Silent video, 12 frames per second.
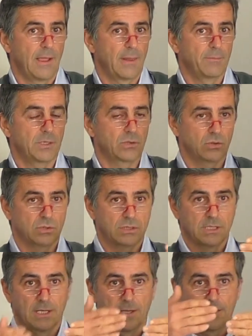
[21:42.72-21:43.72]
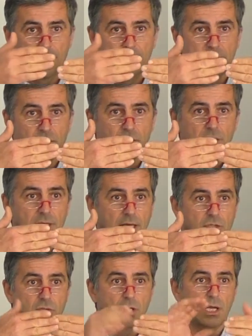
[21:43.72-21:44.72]
because it's not a
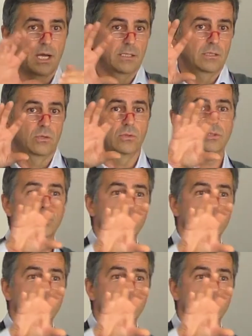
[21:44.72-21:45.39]
natural eye that goes